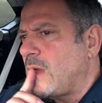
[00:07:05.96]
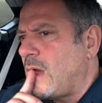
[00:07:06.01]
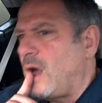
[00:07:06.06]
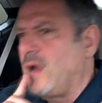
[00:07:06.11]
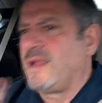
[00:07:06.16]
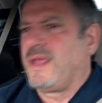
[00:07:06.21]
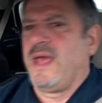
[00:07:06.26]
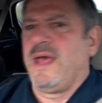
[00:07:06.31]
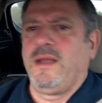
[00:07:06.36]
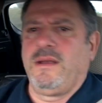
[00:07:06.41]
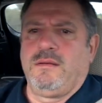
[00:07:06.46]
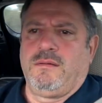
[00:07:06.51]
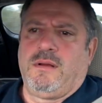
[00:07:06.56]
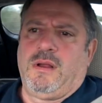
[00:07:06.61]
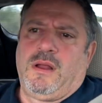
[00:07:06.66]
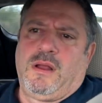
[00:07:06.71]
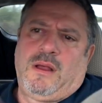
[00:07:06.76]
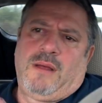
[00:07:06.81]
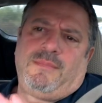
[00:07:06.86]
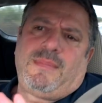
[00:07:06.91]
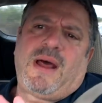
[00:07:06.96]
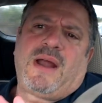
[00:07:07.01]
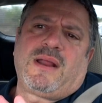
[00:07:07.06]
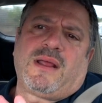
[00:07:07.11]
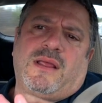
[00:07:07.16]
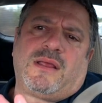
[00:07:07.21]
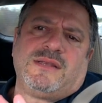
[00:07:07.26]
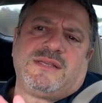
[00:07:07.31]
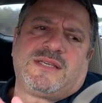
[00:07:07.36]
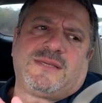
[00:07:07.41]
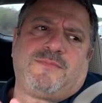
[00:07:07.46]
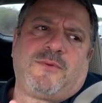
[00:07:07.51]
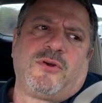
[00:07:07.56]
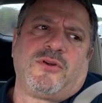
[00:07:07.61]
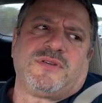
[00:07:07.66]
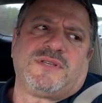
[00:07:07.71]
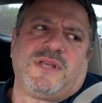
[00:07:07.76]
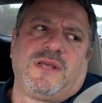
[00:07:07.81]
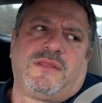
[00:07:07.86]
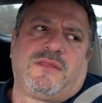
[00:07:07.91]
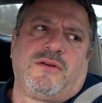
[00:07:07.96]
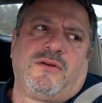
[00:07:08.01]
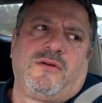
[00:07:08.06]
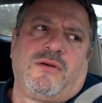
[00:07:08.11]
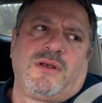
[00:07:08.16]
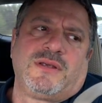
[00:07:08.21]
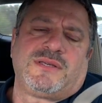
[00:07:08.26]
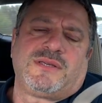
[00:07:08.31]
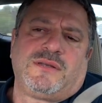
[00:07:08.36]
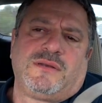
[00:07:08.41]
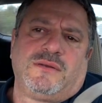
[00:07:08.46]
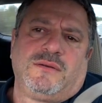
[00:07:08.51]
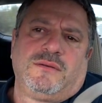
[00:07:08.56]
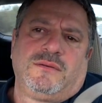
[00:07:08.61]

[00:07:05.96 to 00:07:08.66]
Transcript: again, I'm not a conspiracy theorist.